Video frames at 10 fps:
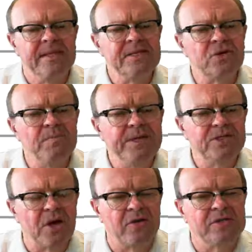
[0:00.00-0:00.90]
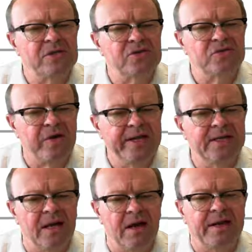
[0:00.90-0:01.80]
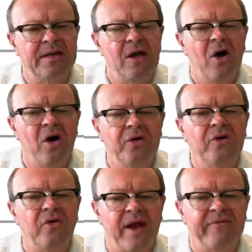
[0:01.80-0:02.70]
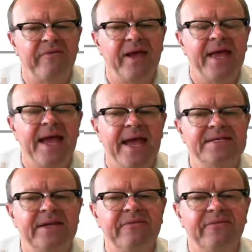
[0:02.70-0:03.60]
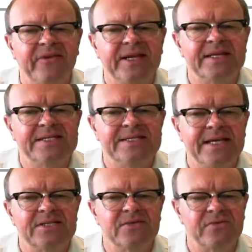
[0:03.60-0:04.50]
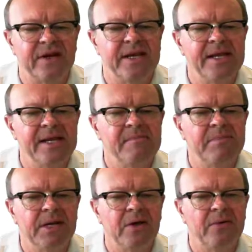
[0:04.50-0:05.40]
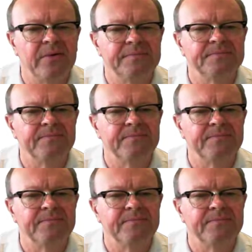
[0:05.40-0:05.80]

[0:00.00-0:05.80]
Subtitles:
This could be shown as a straight line on a graph as in figure 6.3 below.